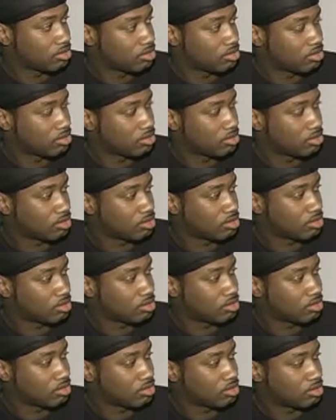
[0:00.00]

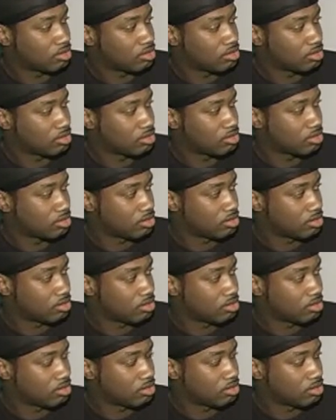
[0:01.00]

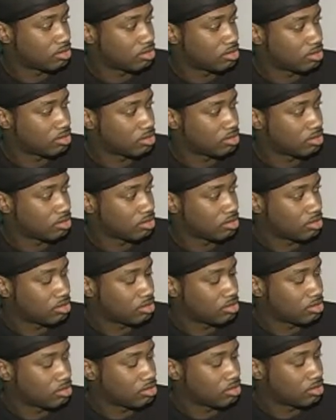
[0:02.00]

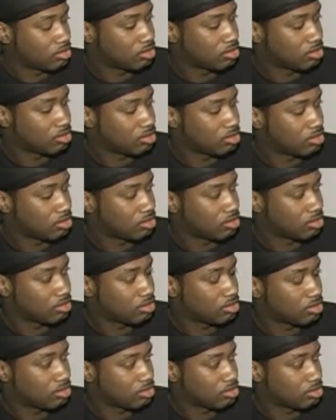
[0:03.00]

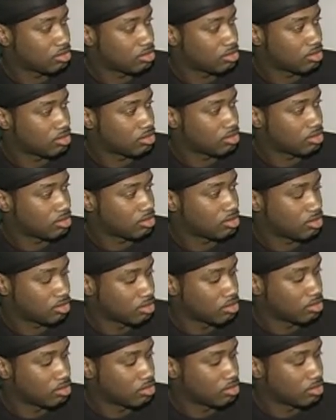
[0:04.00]

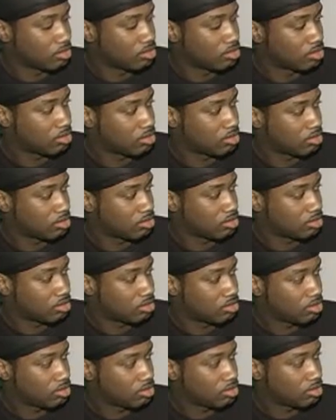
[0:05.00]

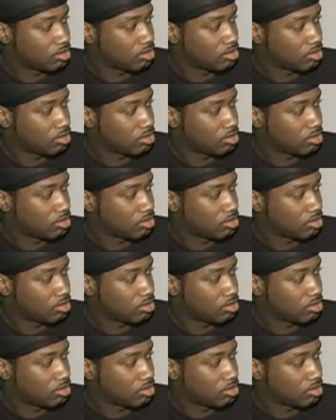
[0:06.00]
[no speech]